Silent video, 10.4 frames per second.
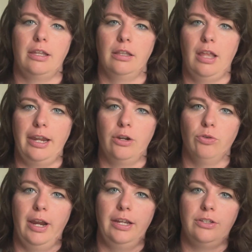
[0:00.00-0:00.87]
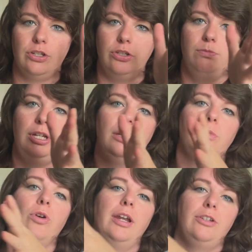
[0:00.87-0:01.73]
light gray to medium
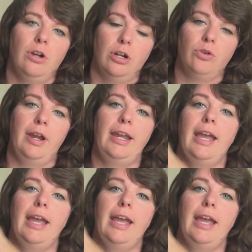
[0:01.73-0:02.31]
gray, dark gray,